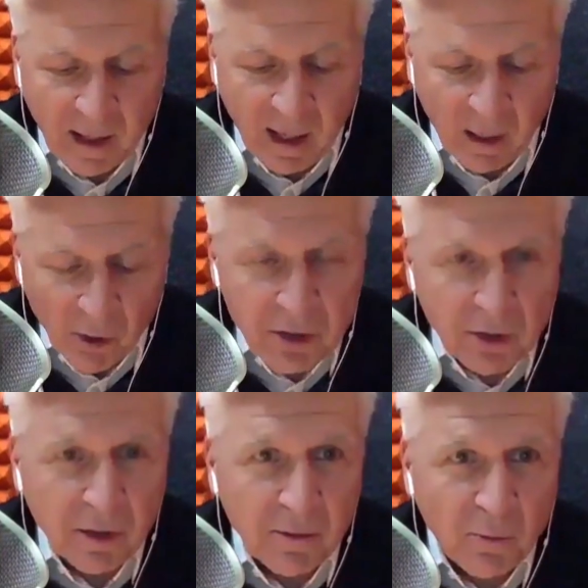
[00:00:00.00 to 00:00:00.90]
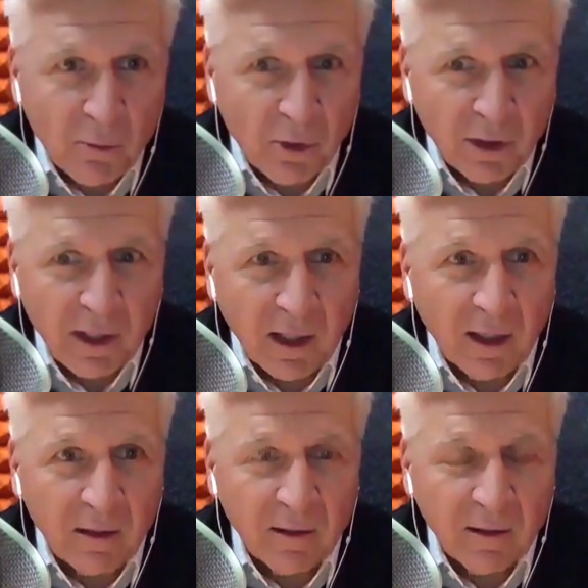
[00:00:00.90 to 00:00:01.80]
And I want you to really
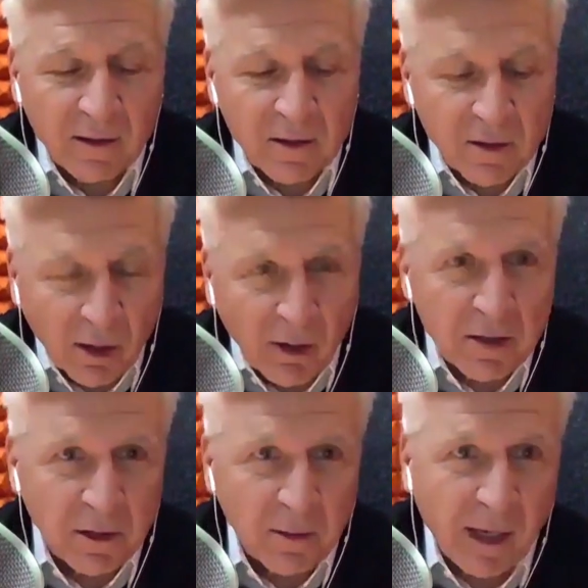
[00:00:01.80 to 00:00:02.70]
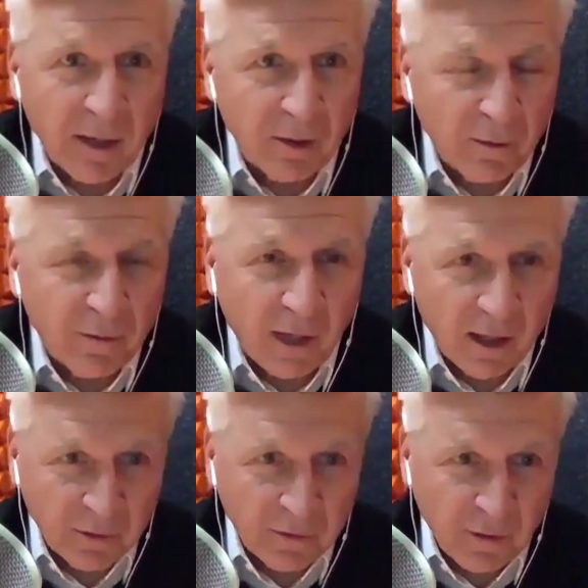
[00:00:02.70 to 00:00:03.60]
get serious about your
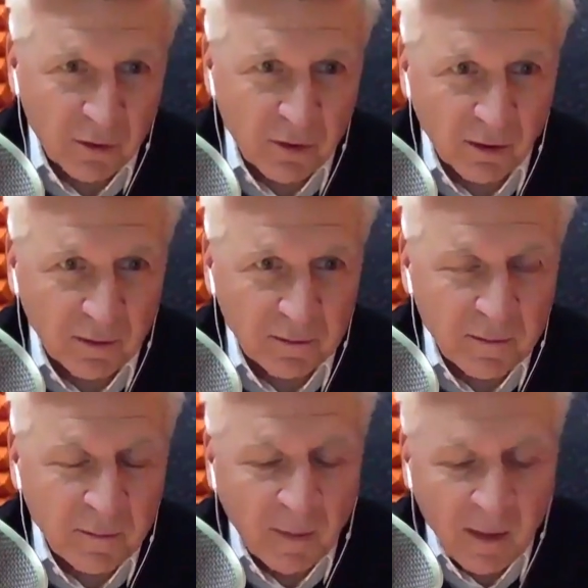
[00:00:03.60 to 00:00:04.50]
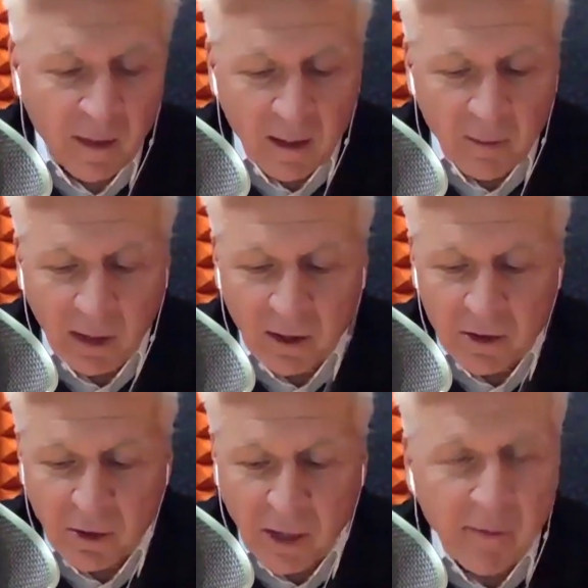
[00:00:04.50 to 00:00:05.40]
financial future, because
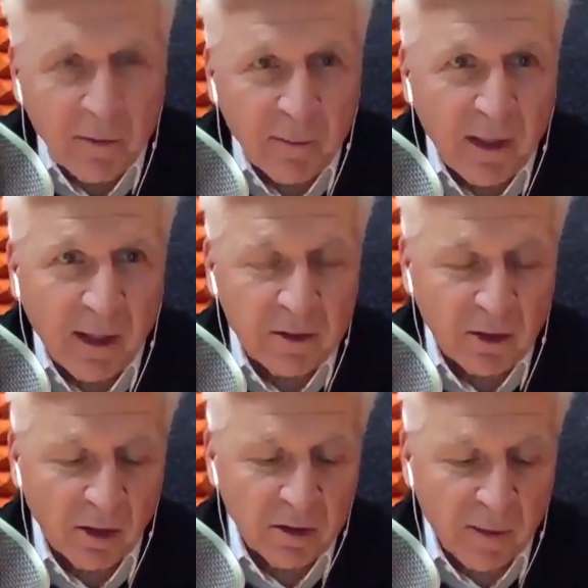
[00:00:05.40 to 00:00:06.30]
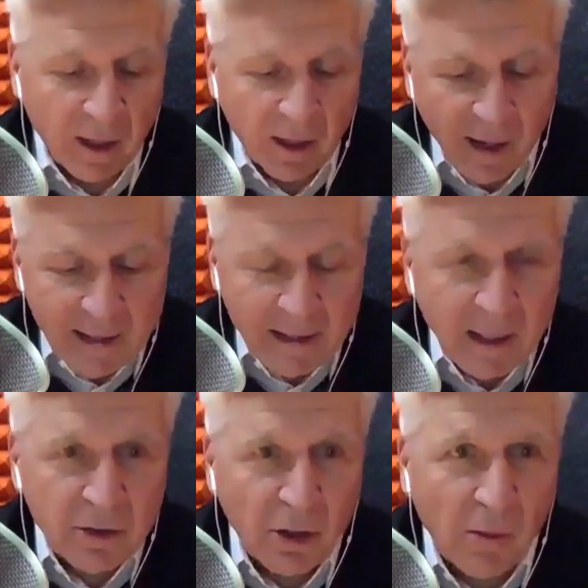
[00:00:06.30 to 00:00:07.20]
you haven't been that serious about it. And I
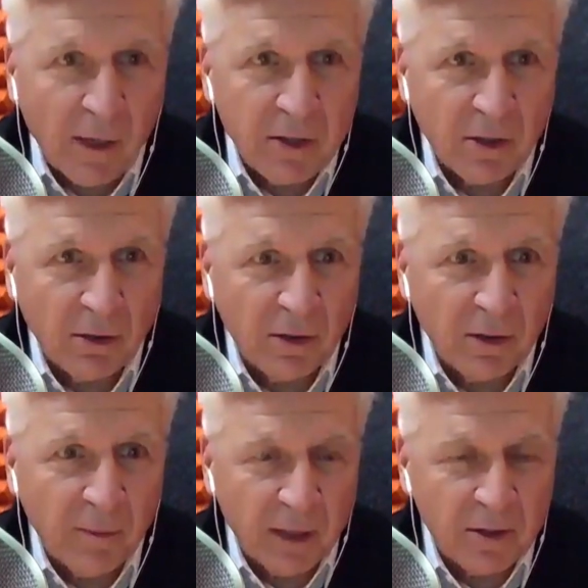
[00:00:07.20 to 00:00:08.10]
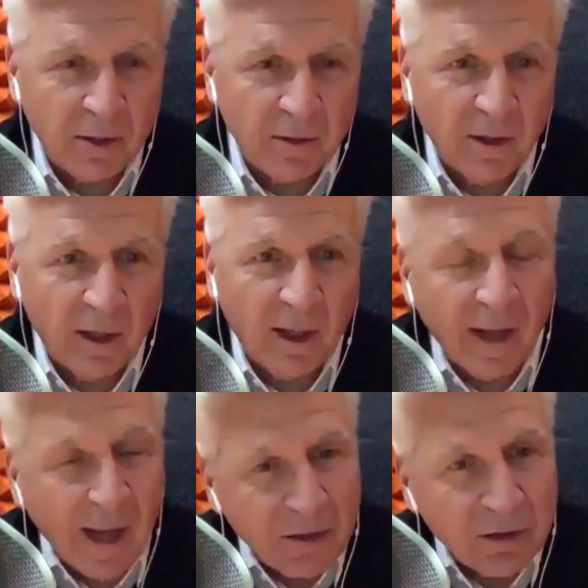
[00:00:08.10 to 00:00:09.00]
teach all my children to budget, and
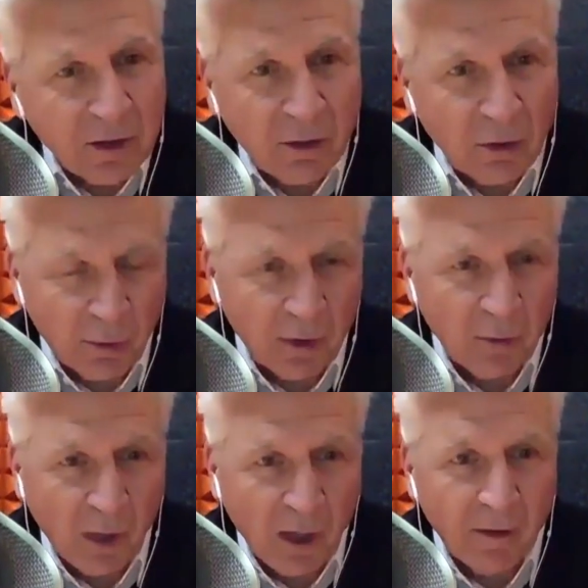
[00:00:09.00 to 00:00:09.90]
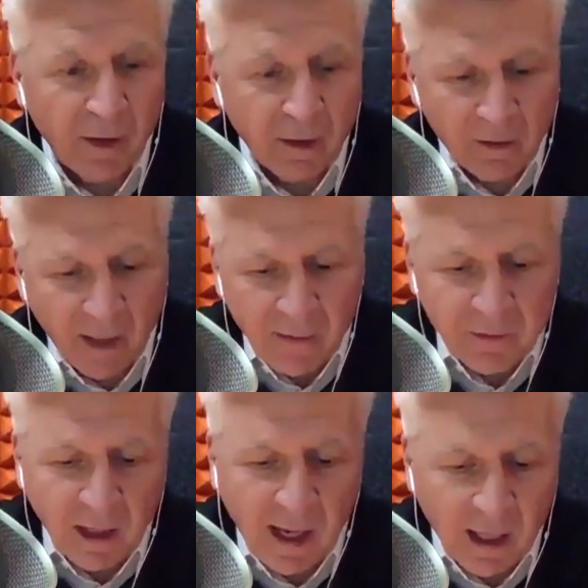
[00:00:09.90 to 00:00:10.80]
they actually do it pretty well. They have
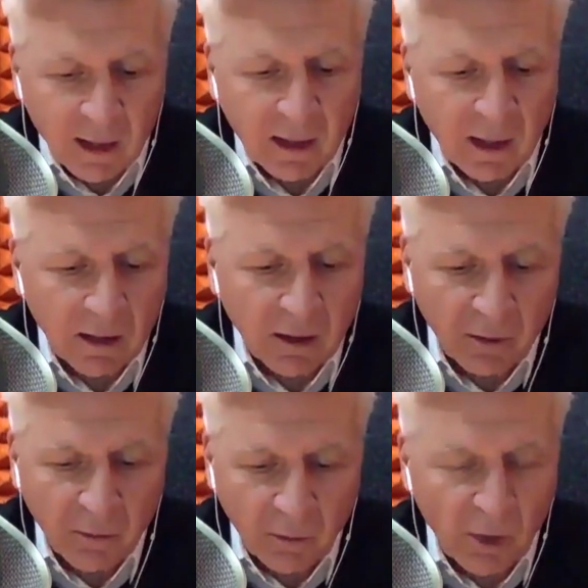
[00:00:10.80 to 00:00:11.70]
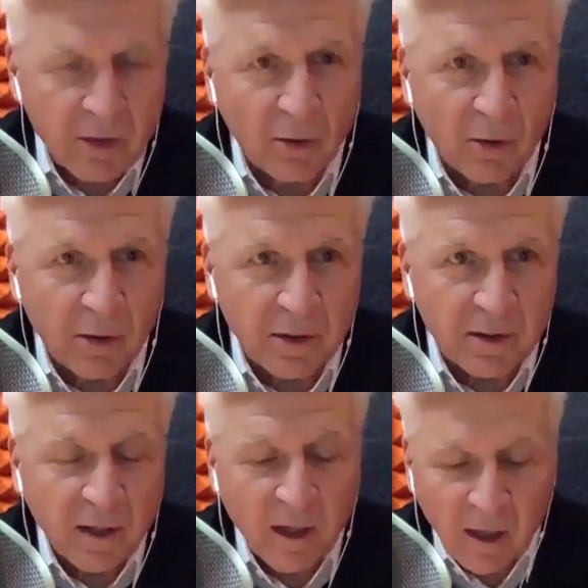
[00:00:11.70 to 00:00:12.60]
to allocate their
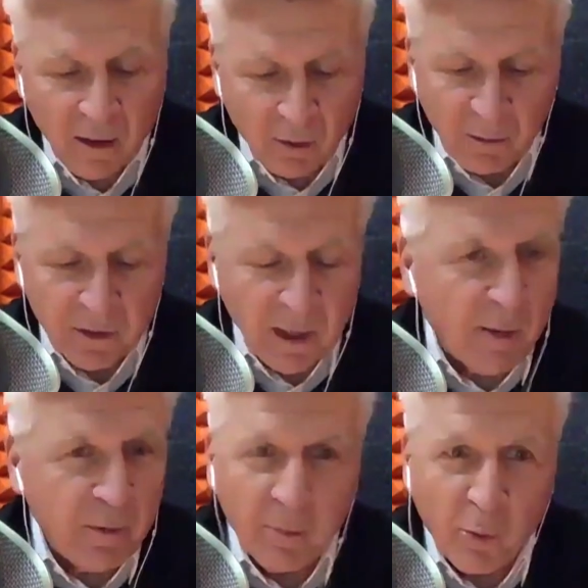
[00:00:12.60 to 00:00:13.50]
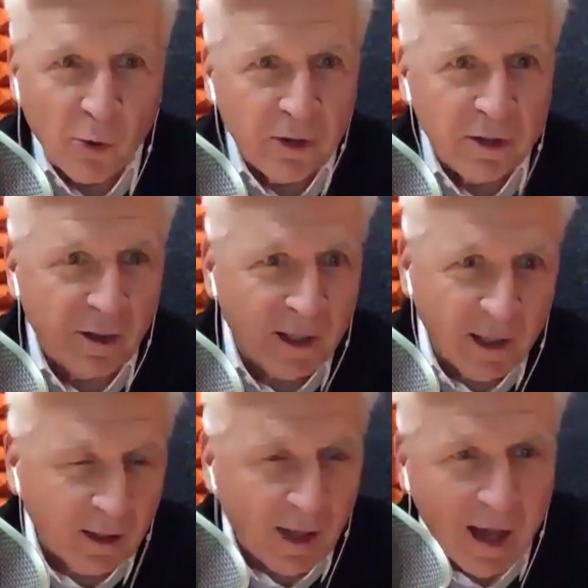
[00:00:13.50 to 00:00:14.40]
resources from the time they're born till they
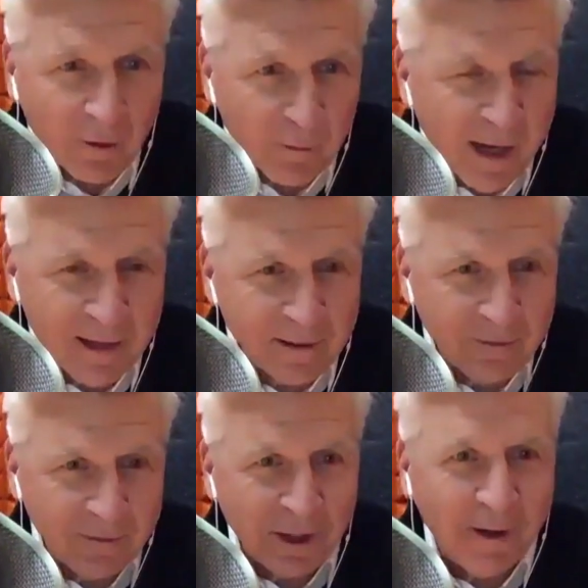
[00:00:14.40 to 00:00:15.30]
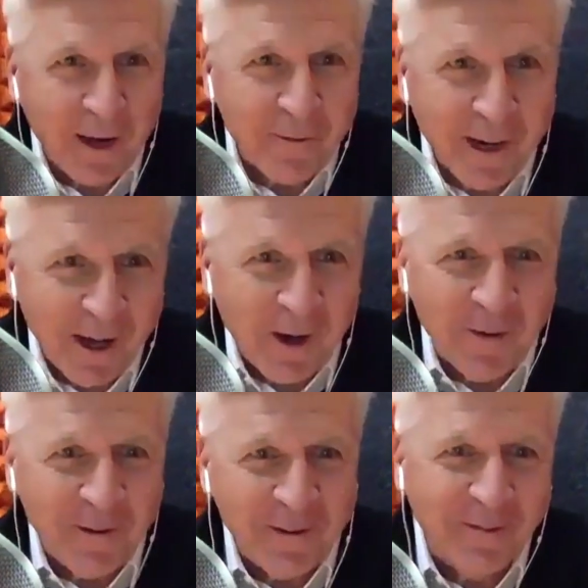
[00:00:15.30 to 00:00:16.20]
get out of my
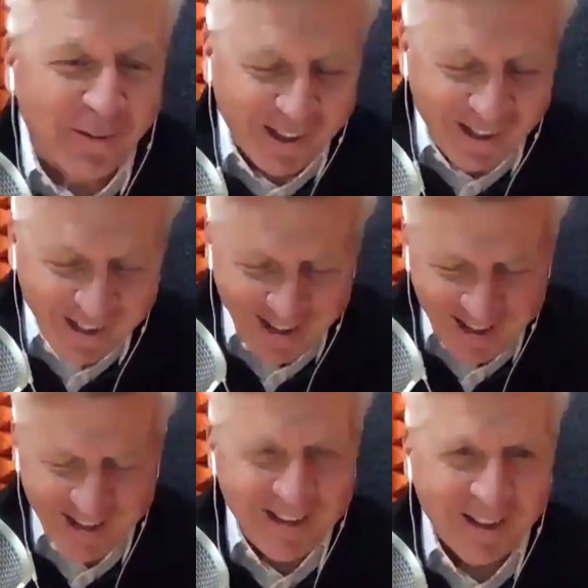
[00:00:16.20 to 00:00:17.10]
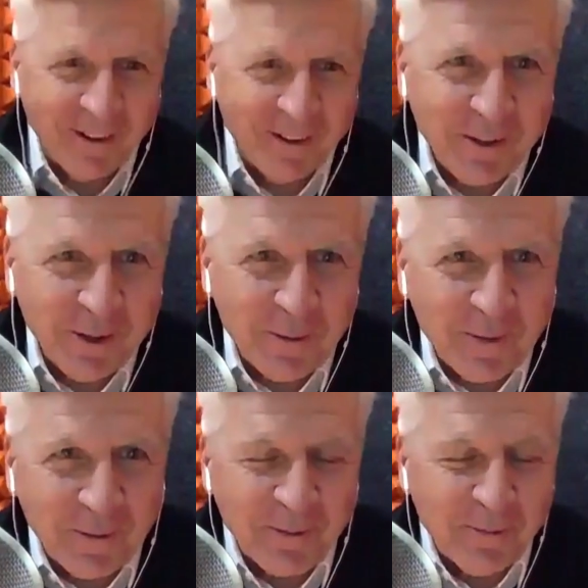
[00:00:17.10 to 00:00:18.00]
home and free to do
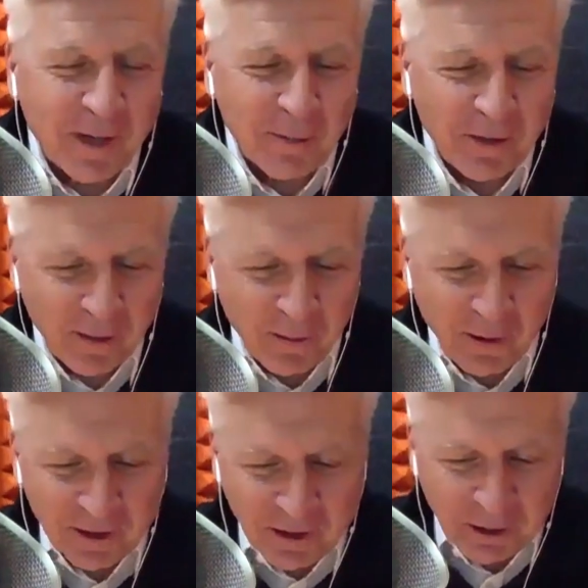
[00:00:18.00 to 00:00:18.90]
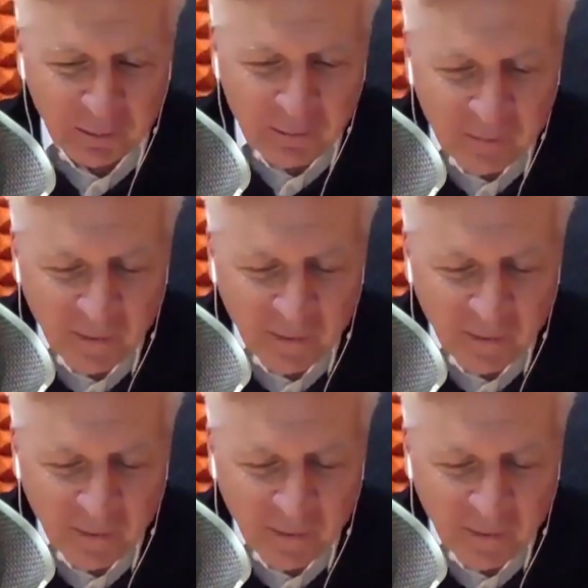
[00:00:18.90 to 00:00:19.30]
with money what they want to do.